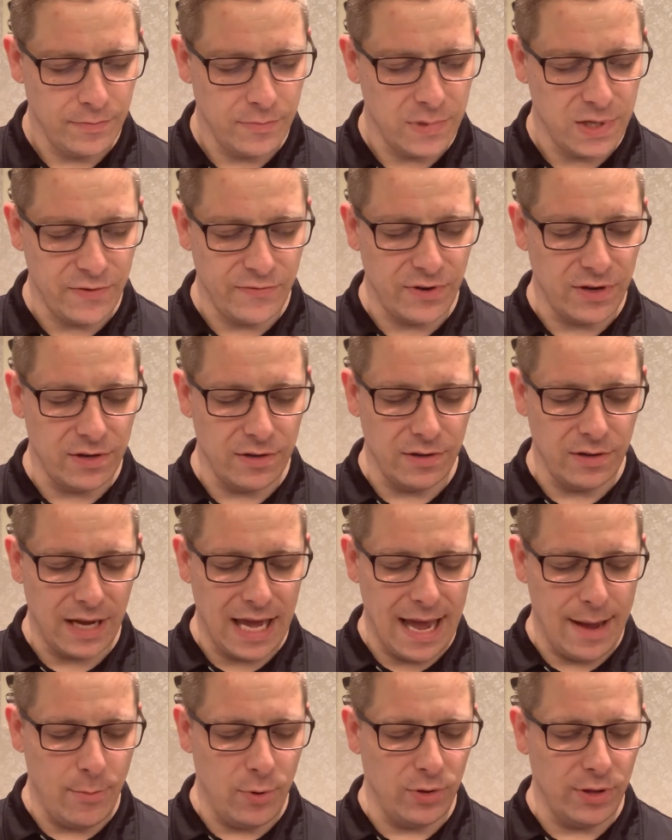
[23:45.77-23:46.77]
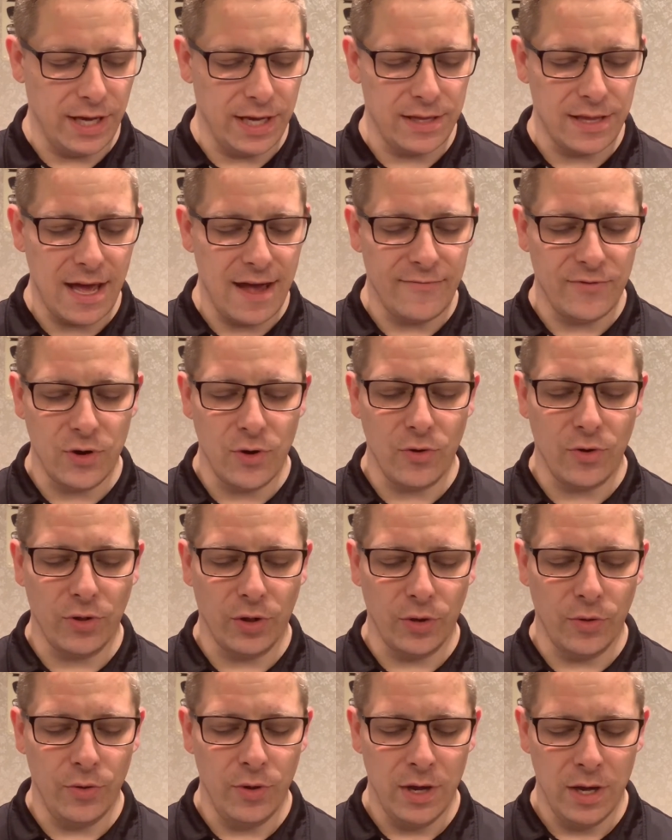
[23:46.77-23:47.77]
different cable length. I have no
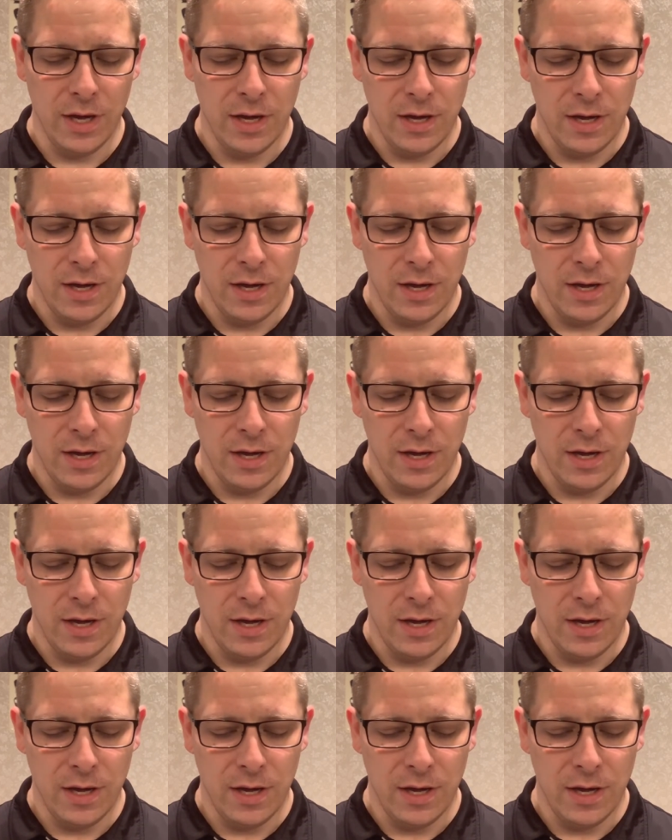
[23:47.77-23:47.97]
clue.